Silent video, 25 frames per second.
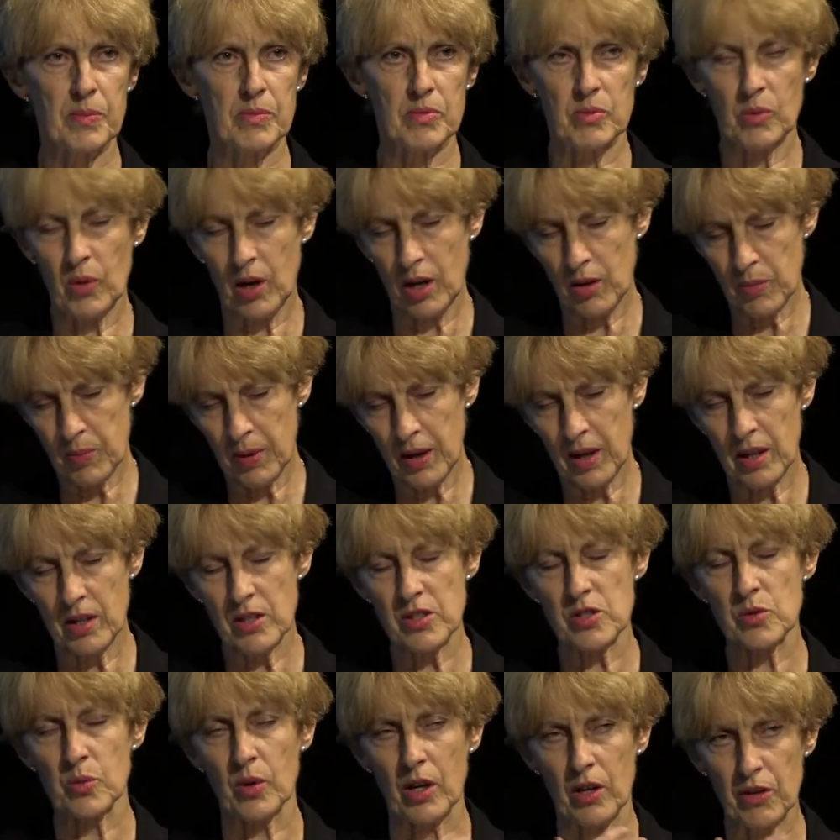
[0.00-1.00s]
wild
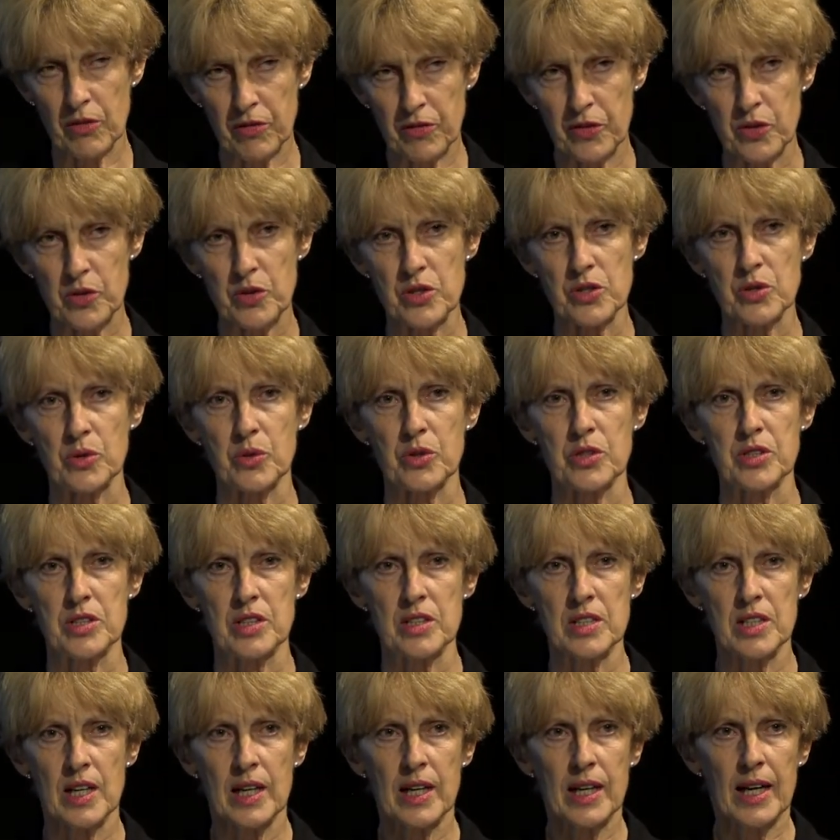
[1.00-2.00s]
plants, wild food
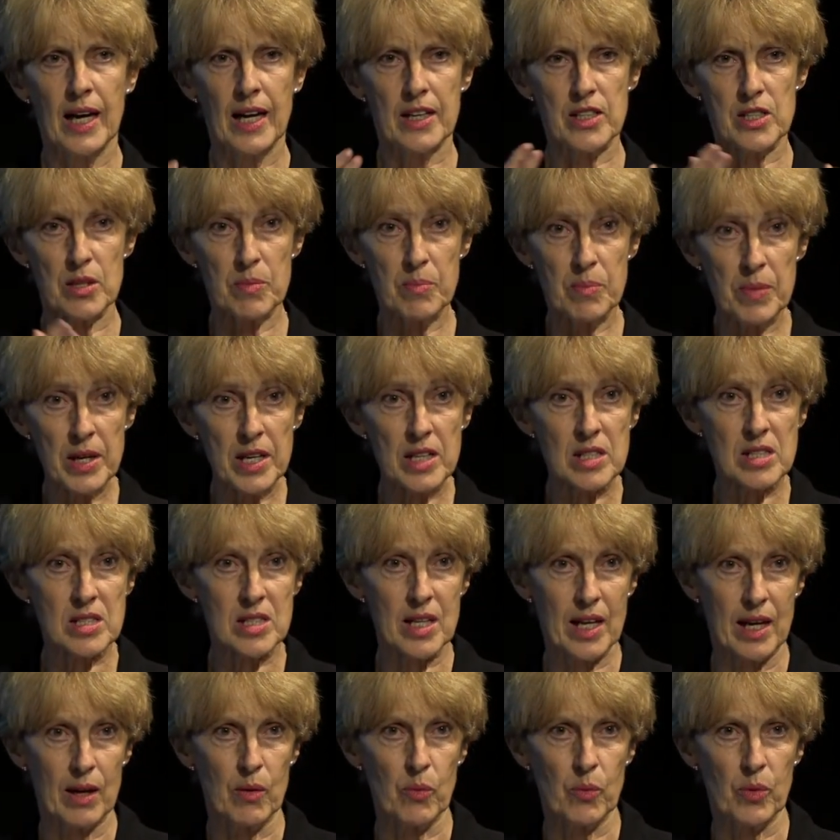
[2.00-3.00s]
sources, and to mix
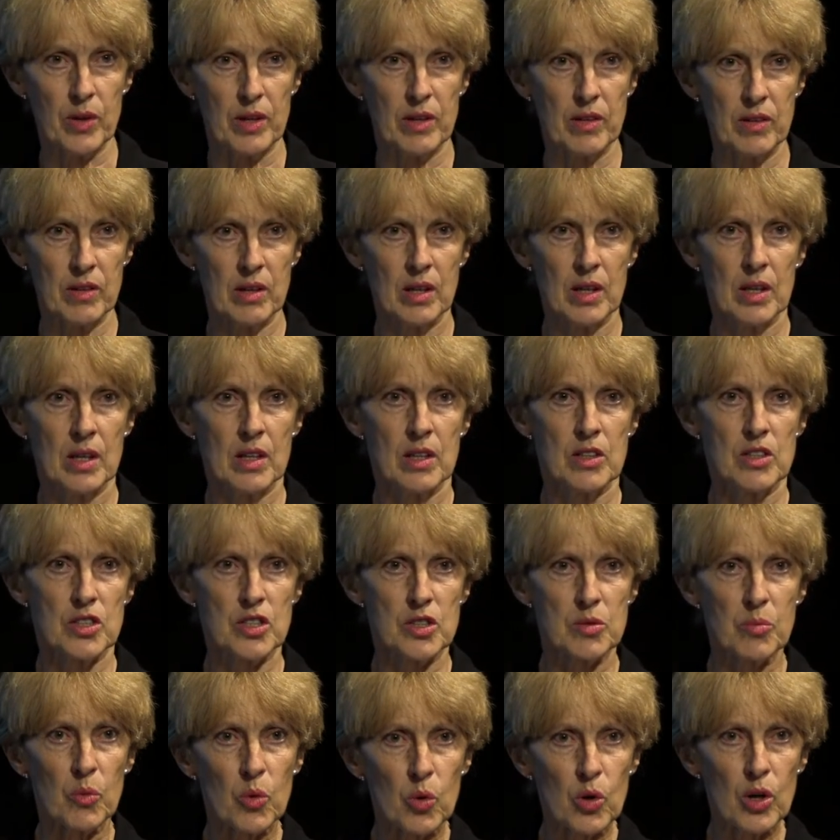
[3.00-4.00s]
that with
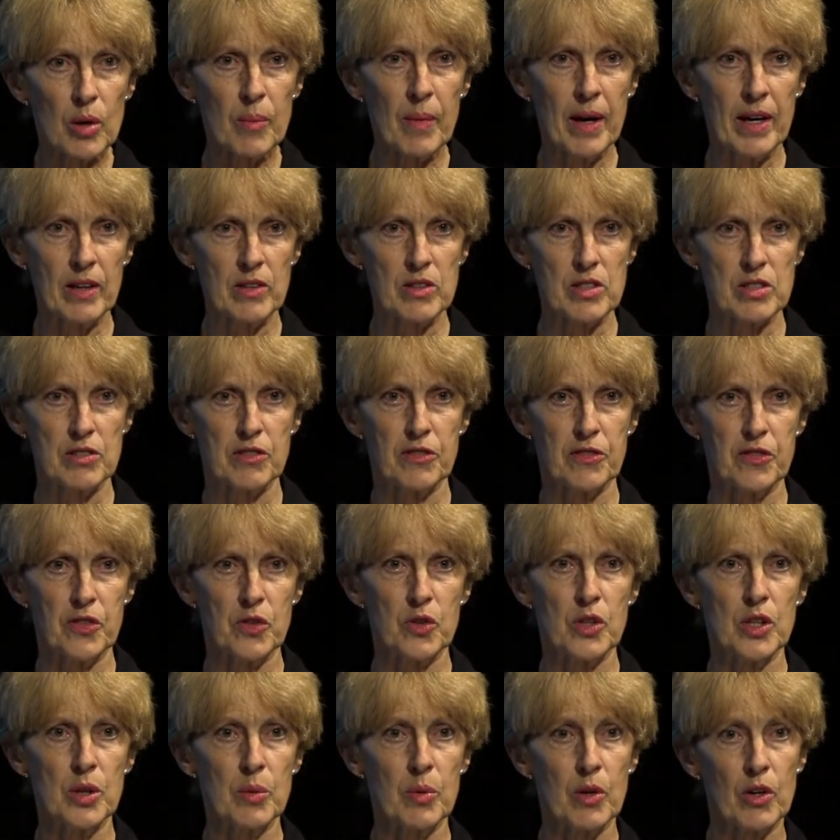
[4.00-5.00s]
small amounts of
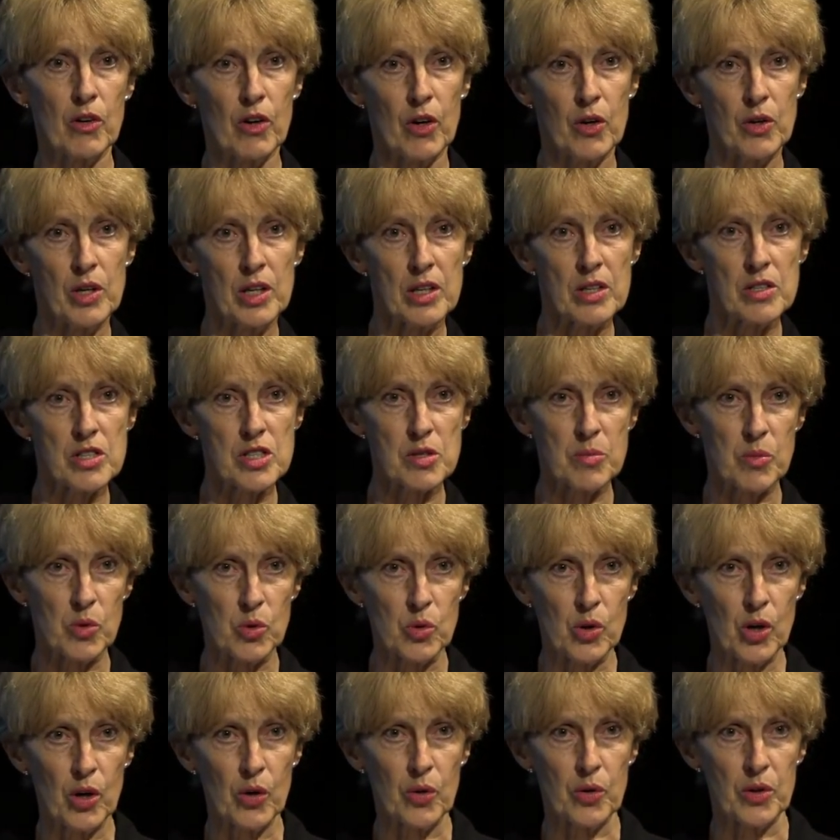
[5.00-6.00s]
food that were grown in the
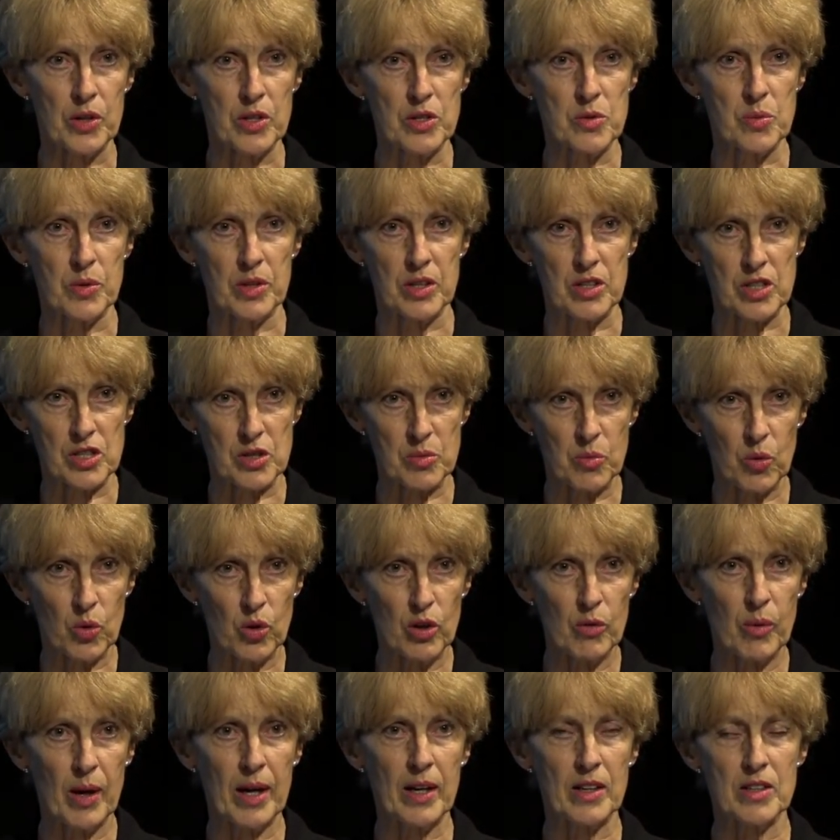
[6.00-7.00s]
smallholders with the
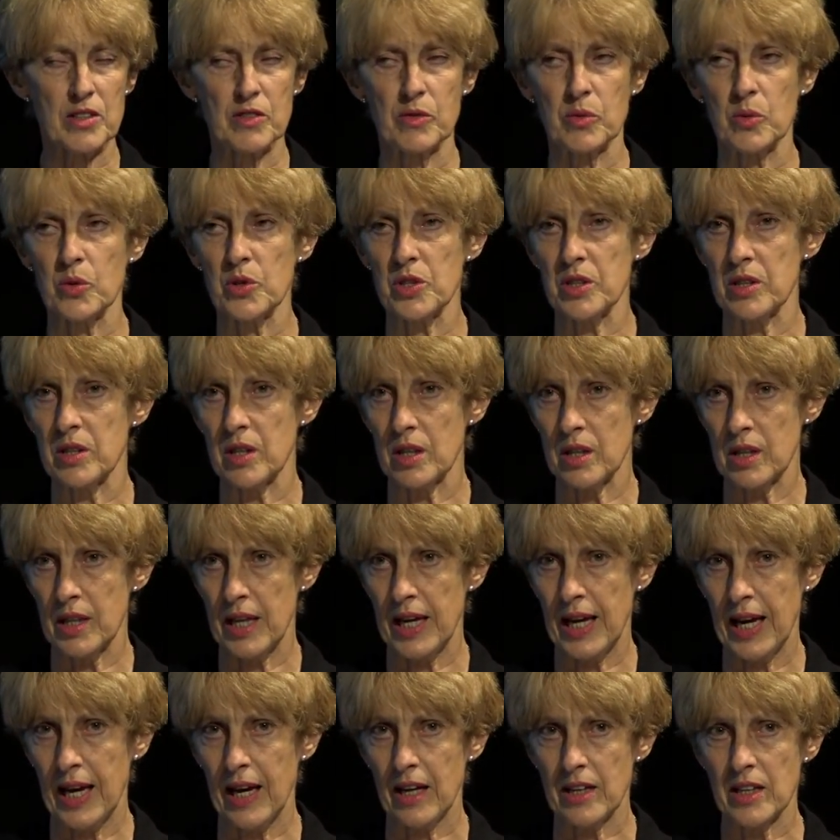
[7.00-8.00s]
small amount of water that they
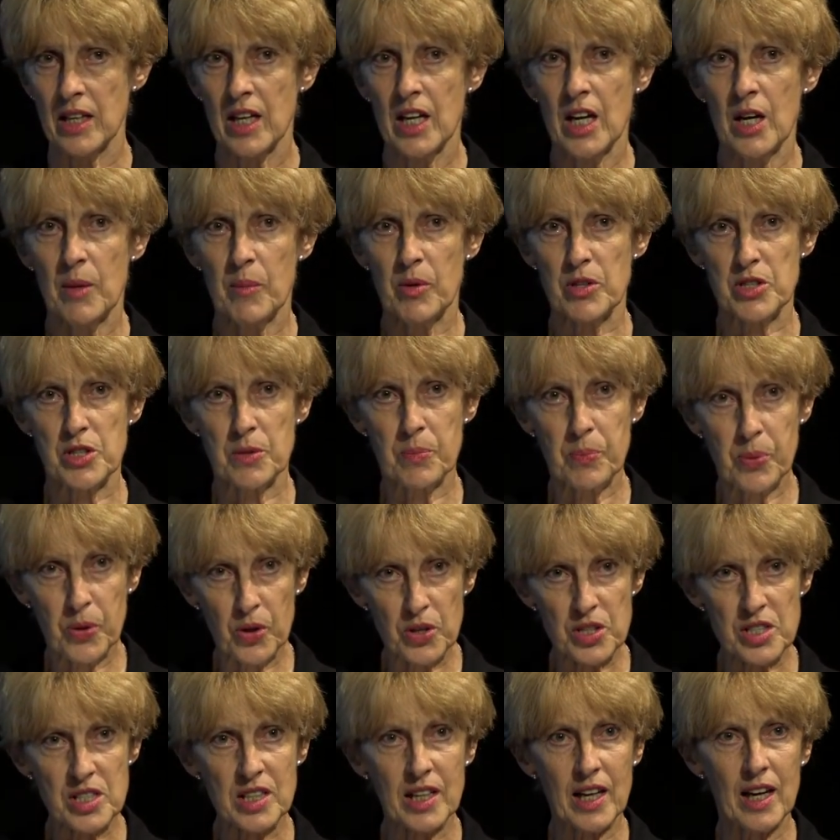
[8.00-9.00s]
had, but to
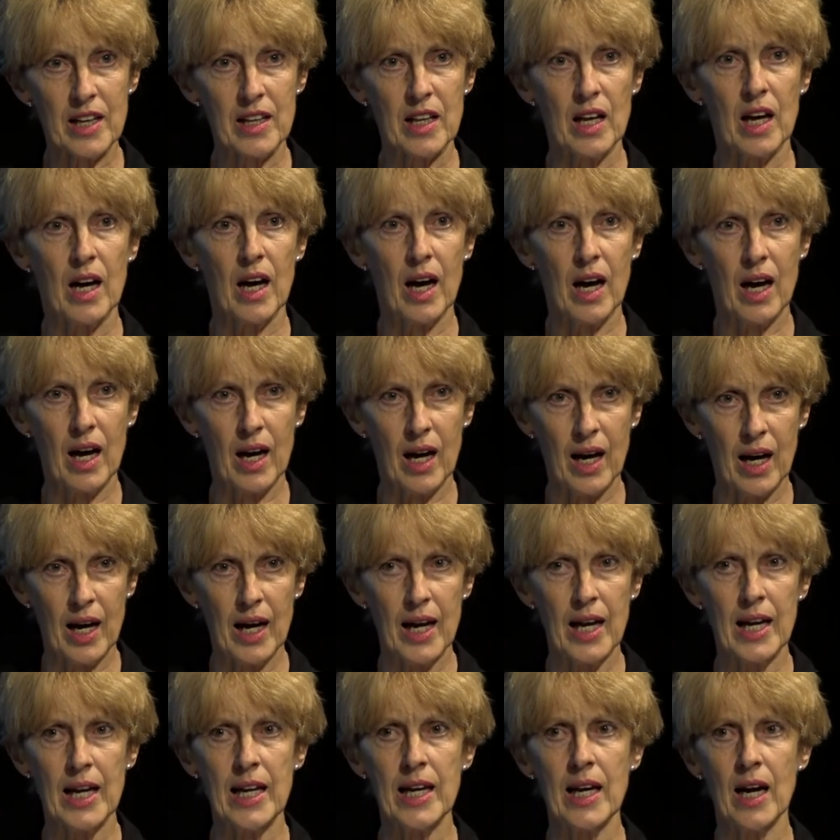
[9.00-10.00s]
put together a
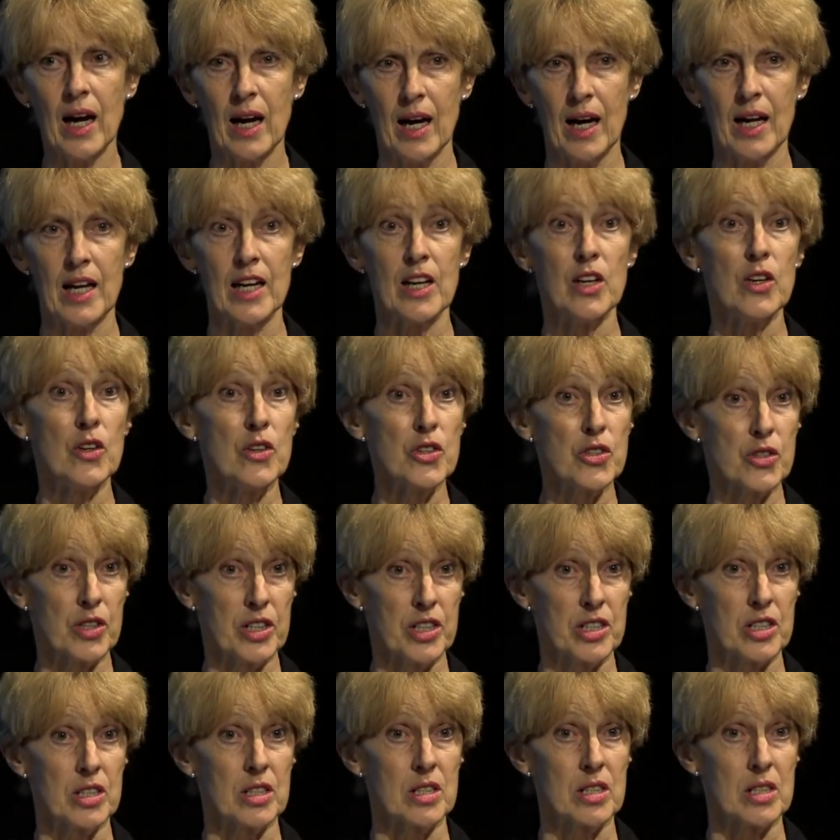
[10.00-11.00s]
highly, highly
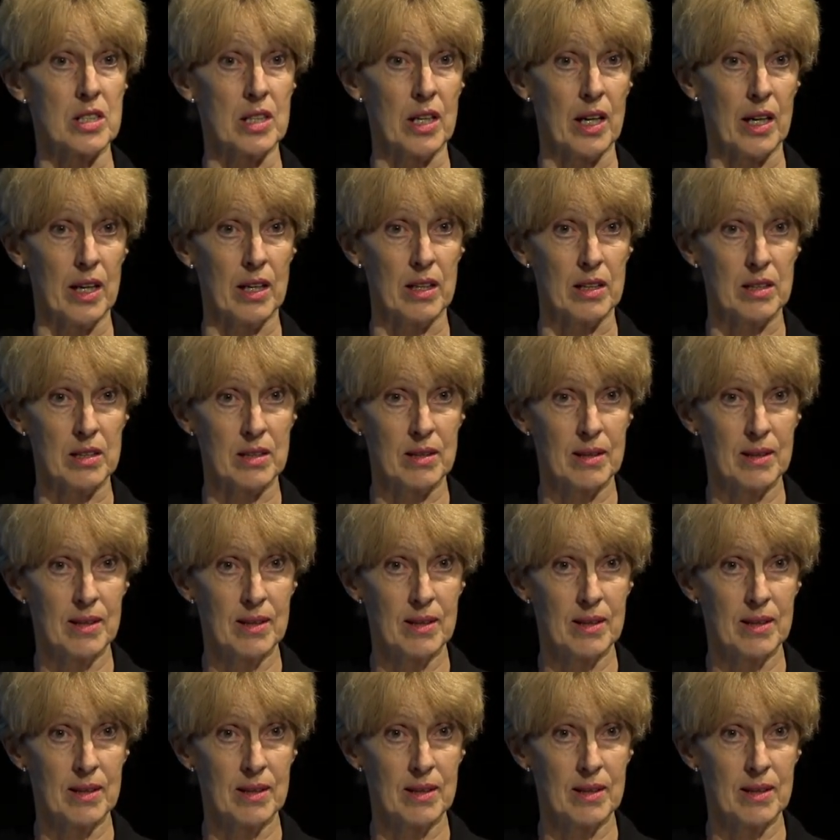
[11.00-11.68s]
nutritious diet.